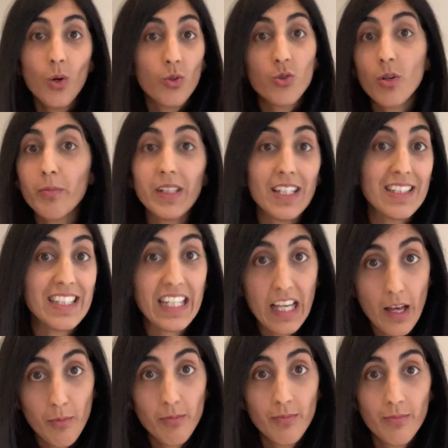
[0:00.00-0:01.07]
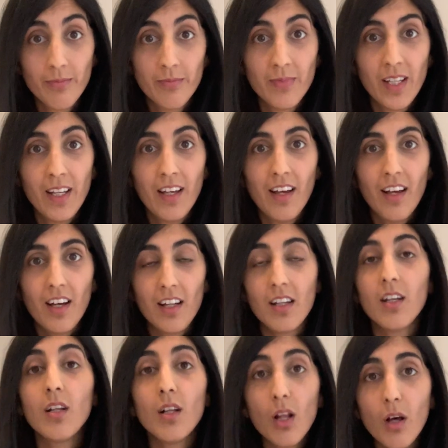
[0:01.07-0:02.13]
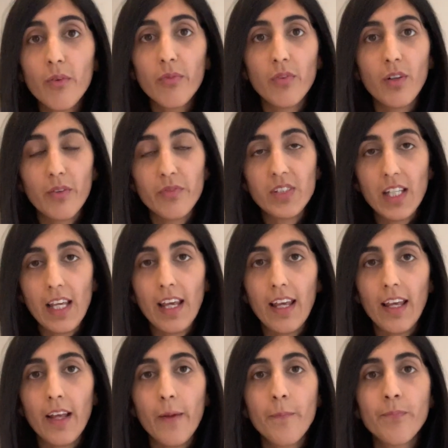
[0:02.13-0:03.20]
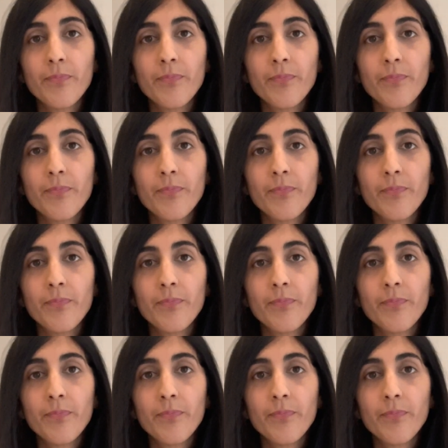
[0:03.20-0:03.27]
Drop me a DM. Love to hear.